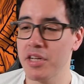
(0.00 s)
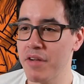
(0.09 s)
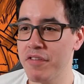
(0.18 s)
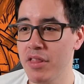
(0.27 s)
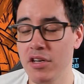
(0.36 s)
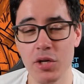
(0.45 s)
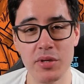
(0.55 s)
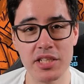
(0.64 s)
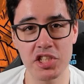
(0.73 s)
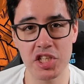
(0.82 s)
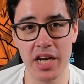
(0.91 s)
yeah, for the new
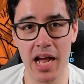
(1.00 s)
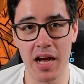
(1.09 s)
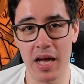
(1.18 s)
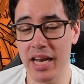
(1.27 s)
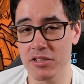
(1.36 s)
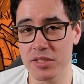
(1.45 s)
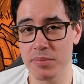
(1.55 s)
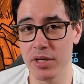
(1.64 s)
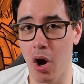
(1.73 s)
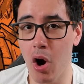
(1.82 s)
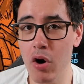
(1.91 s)
edition
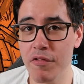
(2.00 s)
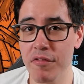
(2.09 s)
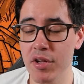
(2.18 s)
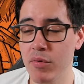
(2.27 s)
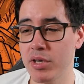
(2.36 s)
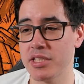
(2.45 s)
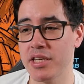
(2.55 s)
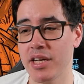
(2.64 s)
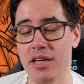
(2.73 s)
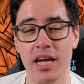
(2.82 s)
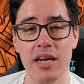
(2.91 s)
announcement overview, once
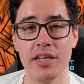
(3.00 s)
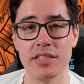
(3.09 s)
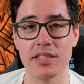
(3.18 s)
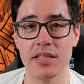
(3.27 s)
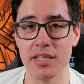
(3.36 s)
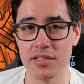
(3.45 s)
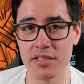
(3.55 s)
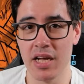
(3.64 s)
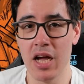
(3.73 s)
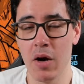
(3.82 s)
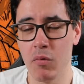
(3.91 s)
again, Elliot said
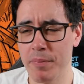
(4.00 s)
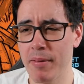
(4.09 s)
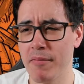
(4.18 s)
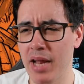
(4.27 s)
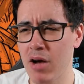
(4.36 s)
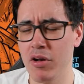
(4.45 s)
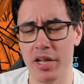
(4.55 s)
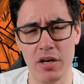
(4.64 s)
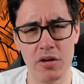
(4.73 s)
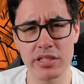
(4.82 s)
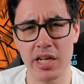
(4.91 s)
now it
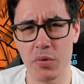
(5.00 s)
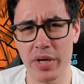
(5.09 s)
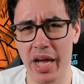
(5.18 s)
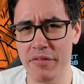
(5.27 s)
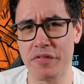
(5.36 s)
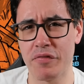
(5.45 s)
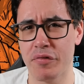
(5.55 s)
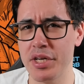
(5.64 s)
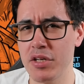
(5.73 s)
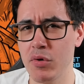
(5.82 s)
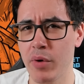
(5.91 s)
looks like we have
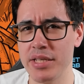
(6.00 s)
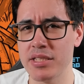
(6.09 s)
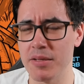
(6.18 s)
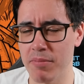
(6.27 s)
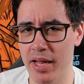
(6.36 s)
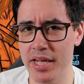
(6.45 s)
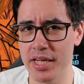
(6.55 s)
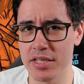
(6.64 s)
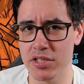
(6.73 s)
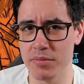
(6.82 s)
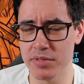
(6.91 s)
3 new ways to play in
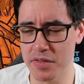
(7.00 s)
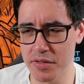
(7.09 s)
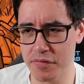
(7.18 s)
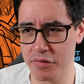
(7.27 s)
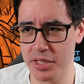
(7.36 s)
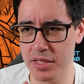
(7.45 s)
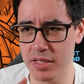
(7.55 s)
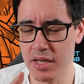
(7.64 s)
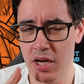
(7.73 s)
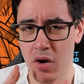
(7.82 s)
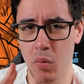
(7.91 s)
terms of the free
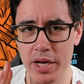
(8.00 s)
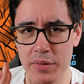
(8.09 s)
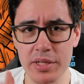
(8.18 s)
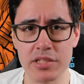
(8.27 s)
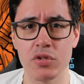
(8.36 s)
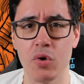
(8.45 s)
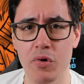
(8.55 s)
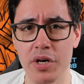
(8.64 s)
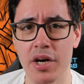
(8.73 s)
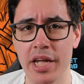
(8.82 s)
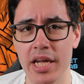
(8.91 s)
way we score in
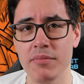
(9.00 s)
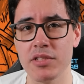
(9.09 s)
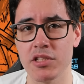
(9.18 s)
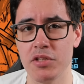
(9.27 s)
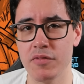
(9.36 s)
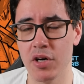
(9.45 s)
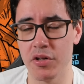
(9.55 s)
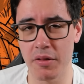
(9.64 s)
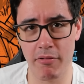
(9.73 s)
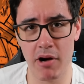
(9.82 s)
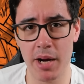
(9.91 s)
our game. So you've got the
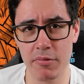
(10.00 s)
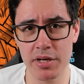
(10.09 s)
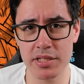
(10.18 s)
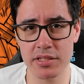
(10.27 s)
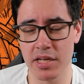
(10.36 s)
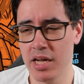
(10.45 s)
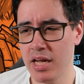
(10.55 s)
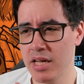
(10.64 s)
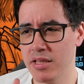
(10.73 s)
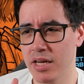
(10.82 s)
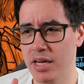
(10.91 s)
primaries,
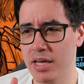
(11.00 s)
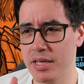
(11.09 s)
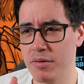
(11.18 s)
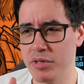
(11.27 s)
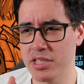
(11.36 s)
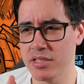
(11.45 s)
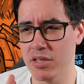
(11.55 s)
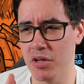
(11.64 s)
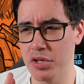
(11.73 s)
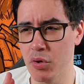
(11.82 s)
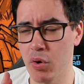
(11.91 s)
then which is
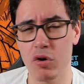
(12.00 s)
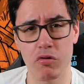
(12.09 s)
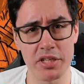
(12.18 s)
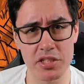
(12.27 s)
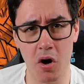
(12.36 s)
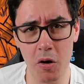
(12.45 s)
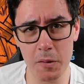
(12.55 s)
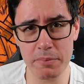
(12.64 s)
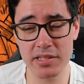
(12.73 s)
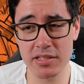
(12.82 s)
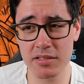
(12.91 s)
your crit
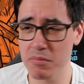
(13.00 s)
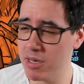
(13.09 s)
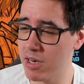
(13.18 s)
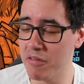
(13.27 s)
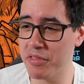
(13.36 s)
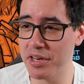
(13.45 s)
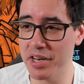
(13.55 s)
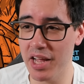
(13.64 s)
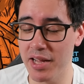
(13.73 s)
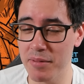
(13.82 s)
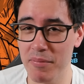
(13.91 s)
ops. Love the
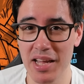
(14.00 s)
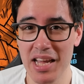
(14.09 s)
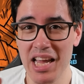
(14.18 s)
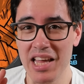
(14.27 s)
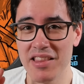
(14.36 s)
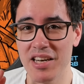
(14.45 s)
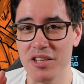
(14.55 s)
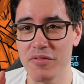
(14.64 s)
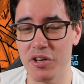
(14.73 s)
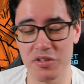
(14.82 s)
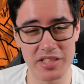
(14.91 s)
name. Then you've
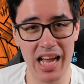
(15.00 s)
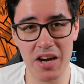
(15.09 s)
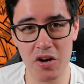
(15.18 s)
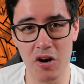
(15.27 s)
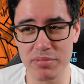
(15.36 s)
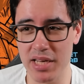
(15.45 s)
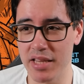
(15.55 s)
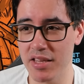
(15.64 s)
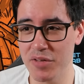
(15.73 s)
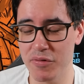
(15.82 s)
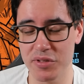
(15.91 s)
got your tac ops, and
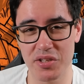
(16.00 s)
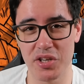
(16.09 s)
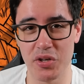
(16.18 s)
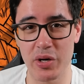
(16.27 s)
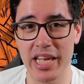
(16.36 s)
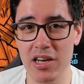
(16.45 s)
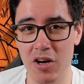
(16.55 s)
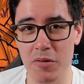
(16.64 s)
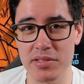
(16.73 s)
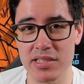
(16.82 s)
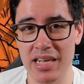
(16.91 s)
then you've also got your kill
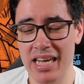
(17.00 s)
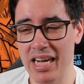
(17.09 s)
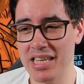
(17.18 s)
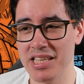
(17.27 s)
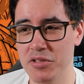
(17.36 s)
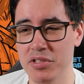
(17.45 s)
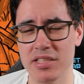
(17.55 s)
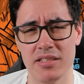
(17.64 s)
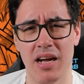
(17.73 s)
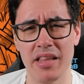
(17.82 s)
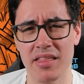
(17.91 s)
ops. And then
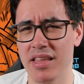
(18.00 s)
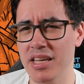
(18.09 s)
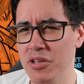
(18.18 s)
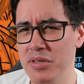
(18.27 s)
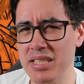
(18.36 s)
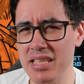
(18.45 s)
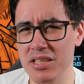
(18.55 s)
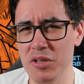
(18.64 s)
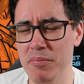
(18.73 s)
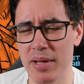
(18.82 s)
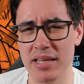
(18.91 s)

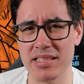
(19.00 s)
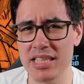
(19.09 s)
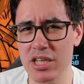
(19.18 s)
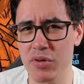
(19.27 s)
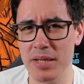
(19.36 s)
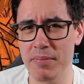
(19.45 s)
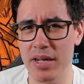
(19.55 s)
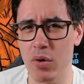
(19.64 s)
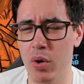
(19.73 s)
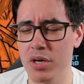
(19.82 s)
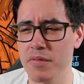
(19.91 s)
secretly pick
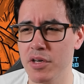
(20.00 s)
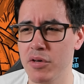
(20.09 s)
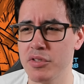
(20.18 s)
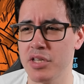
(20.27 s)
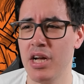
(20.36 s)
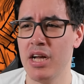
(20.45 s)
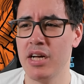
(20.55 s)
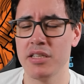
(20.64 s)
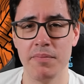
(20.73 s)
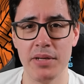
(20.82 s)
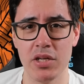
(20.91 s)
one of those
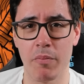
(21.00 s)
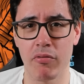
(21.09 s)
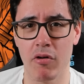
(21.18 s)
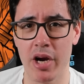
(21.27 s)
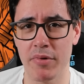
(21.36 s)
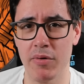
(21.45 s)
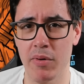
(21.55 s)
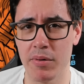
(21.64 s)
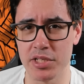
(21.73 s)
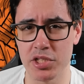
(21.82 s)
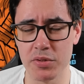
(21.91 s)
to be your primary
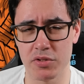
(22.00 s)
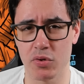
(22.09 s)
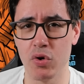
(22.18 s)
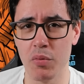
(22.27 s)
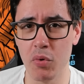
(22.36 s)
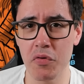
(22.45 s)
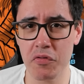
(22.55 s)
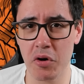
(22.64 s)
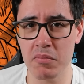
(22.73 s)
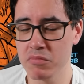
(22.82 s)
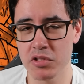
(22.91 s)
one, which you score more
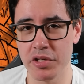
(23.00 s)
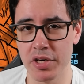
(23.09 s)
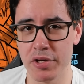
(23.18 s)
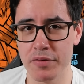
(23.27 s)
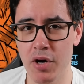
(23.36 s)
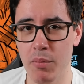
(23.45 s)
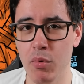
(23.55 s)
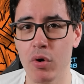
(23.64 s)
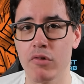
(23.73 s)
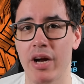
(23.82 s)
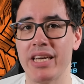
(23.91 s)
from. So, you've got
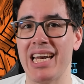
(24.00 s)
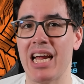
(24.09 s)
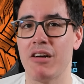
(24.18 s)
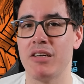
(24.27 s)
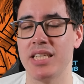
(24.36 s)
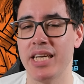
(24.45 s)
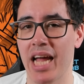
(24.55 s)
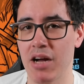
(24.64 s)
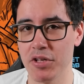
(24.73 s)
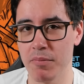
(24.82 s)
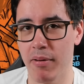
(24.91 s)
more granularity in
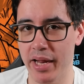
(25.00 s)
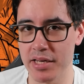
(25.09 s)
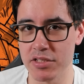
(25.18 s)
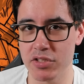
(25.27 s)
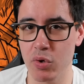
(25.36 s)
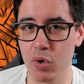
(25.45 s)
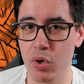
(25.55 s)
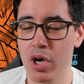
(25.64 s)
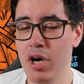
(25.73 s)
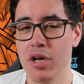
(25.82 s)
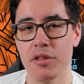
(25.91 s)
how you play and score.
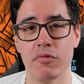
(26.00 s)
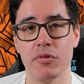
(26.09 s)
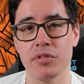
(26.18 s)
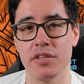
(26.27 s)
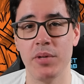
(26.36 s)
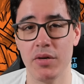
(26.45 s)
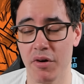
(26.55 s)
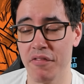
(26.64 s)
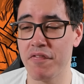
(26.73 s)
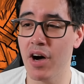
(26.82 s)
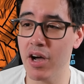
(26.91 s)
The rules have been
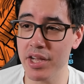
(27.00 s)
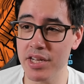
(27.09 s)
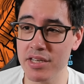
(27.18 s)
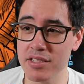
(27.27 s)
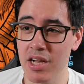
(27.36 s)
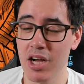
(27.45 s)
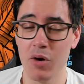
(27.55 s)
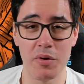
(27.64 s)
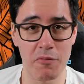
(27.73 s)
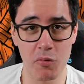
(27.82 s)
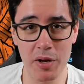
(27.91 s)
refined.
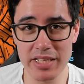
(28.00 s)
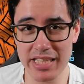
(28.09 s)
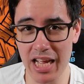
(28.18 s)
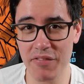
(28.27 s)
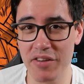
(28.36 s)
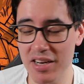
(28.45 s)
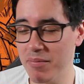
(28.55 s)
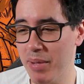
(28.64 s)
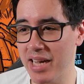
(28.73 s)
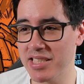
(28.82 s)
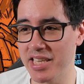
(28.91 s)
We're definitely
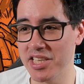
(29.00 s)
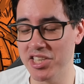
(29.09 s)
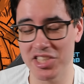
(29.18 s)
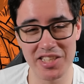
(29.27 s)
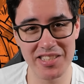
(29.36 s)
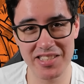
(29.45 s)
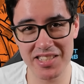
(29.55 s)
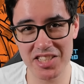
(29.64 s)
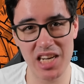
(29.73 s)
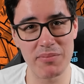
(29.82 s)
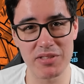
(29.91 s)
back to inches.
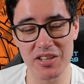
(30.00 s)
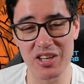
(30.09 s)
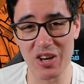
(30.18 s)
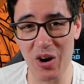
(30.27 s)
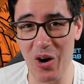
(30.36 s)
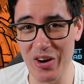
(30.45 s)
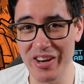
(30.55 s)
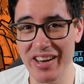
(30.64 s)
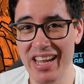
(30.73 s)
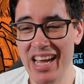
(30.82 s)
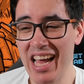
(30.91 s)
Shapes are gone.